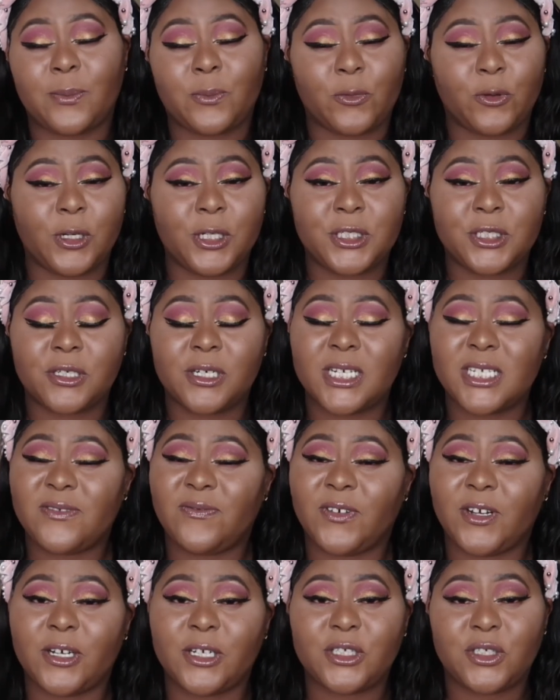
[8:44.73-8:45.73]
of moisture it's
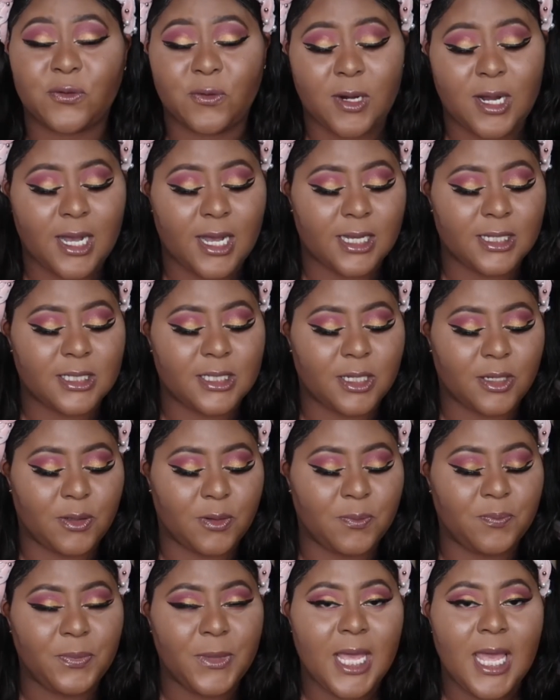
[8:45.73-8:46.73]
very dry
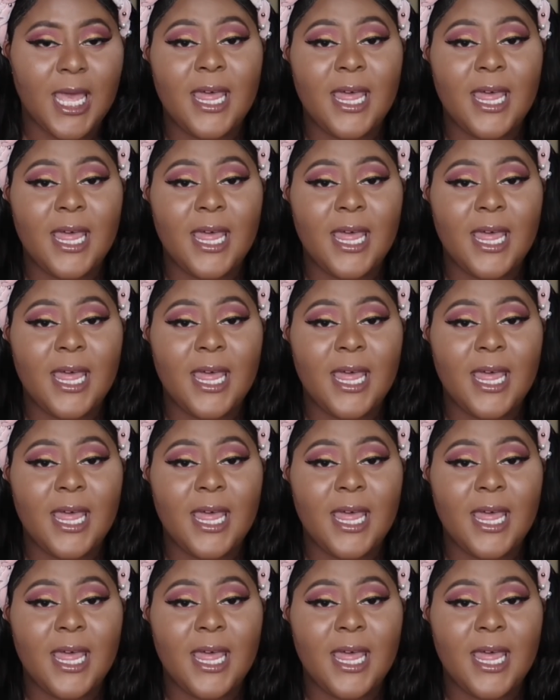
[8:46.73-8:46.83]
so